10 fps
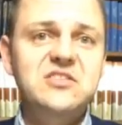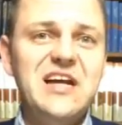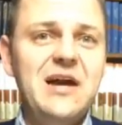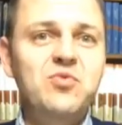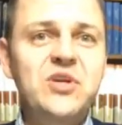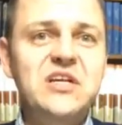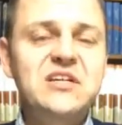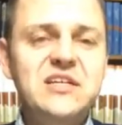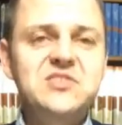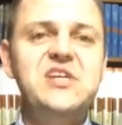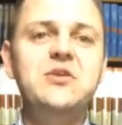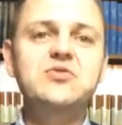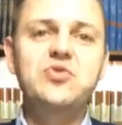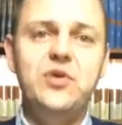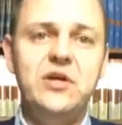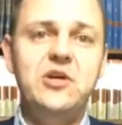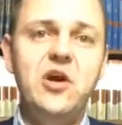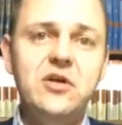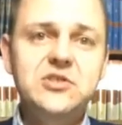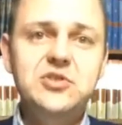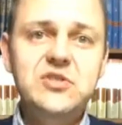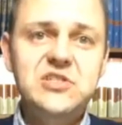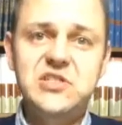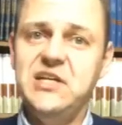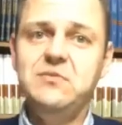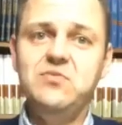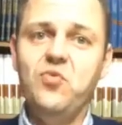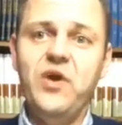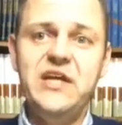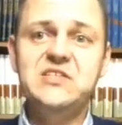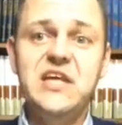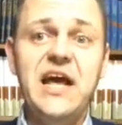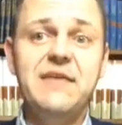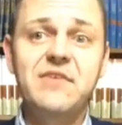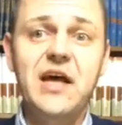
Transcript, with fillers: i want to continue to encourage you the same ways that i've,